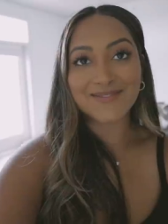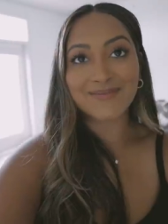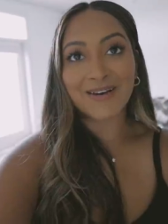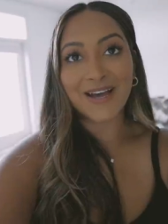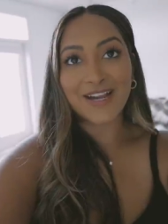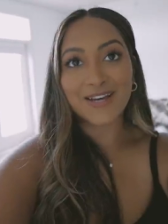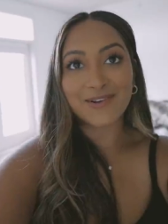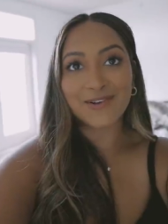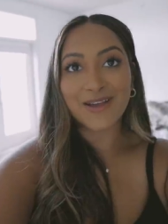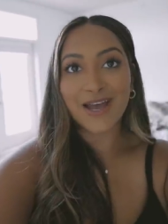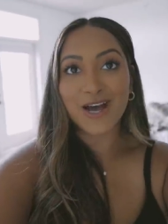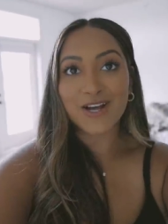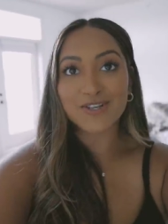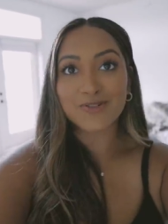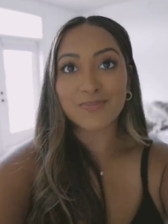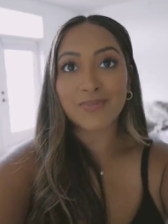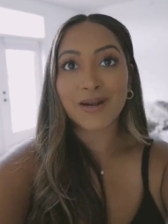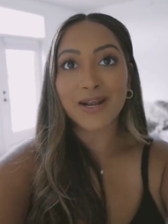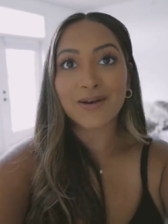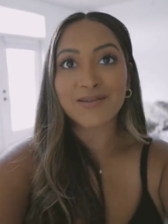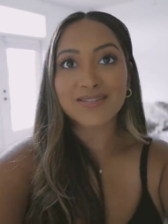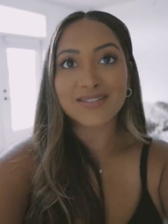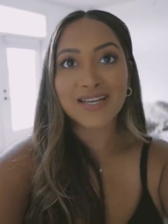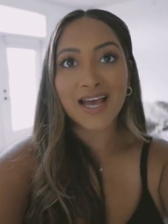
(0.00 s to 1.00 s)
to buy a new couch,
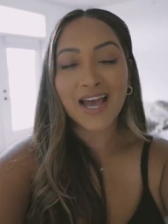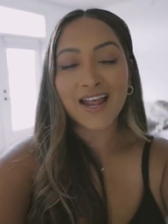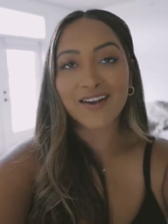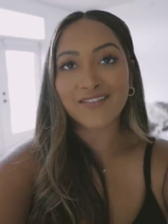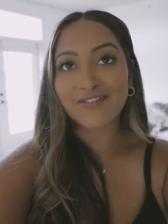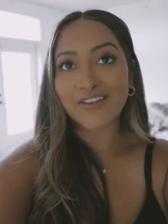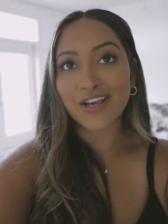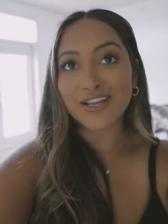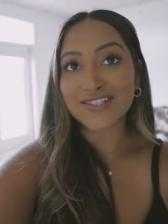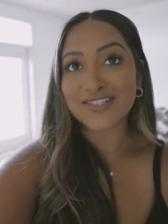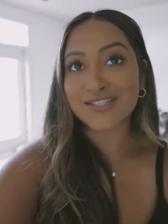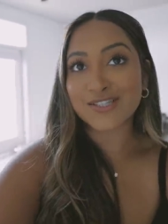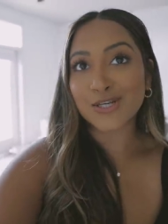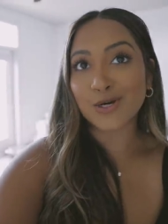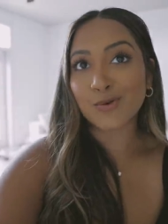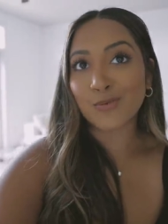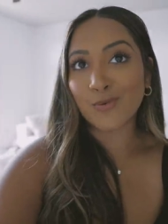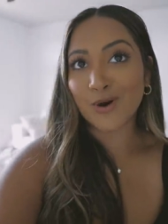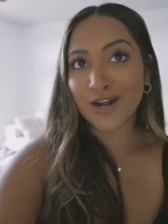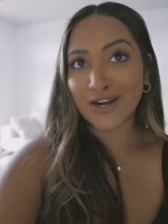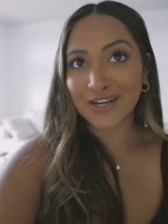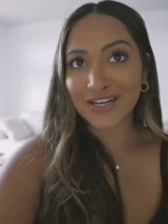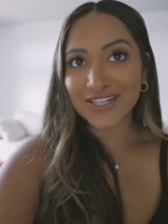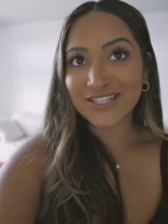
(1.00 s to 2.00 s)
but I was kind of like still
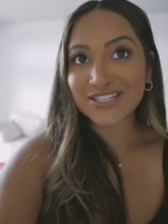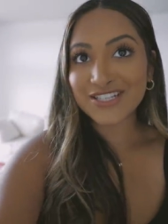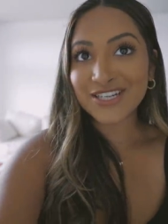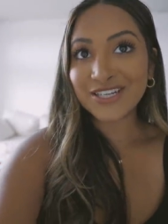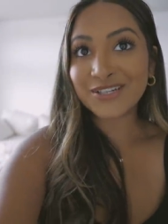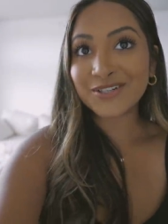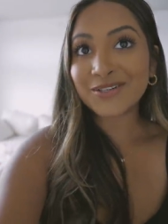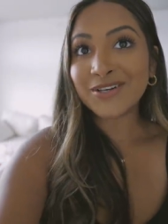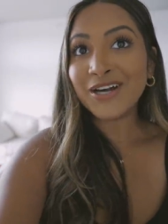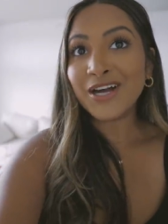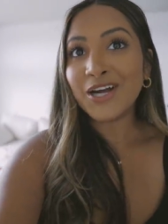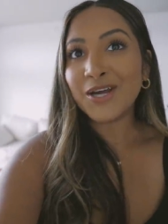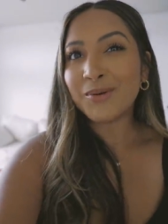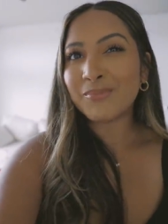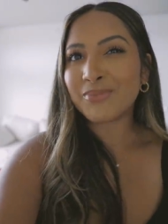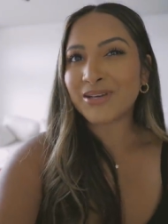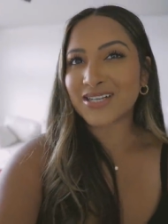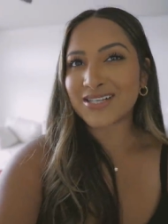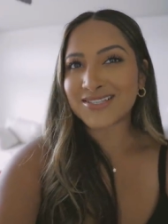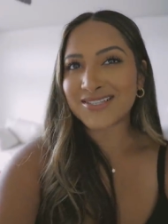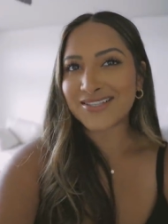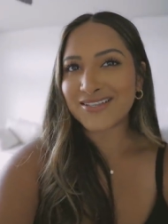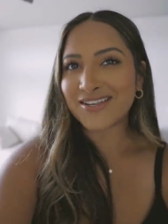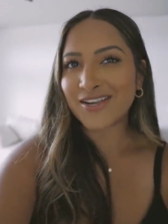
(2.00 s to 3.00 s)
wanting to
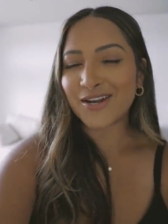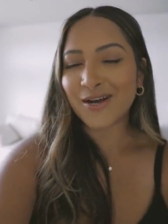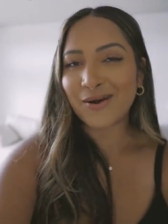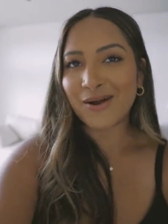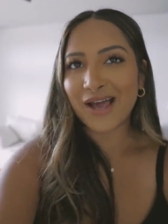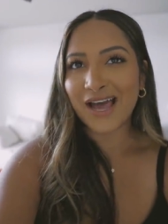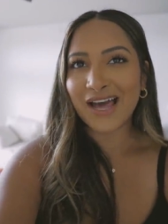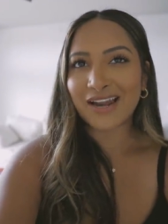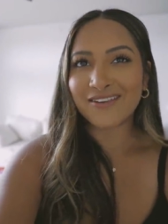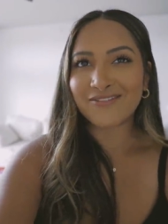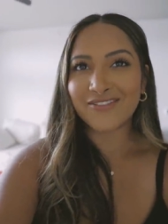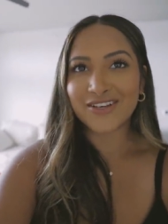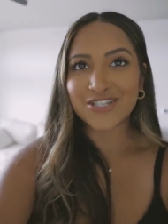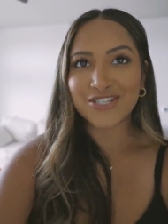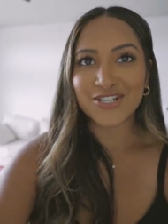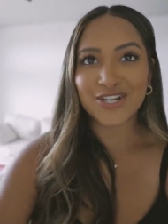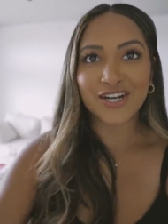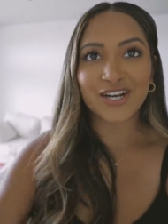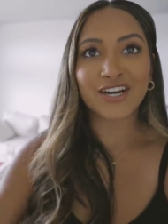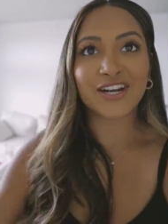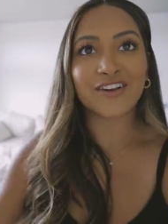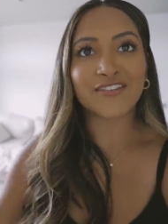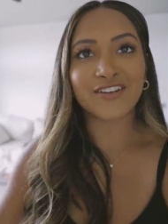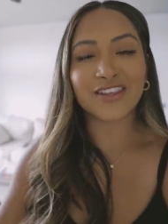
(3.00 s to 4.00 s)
because, you know, I had a
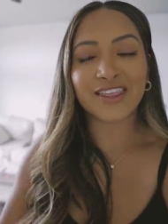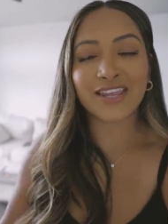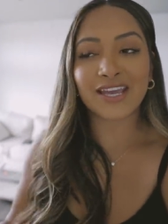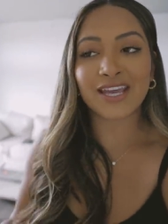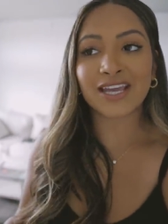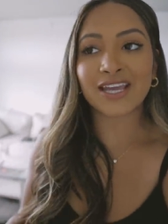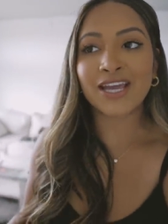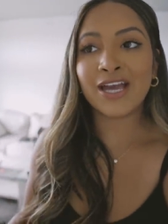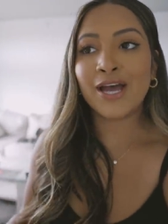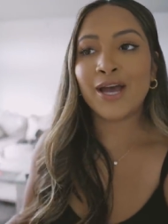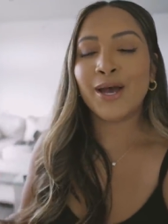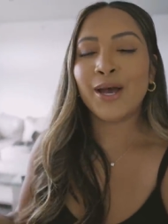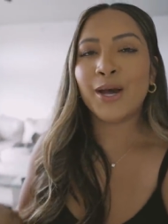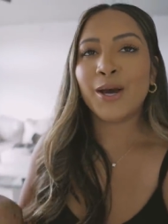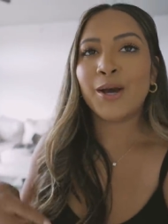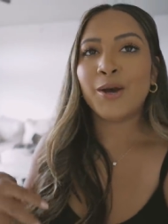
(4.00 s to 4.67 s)
vision and everything.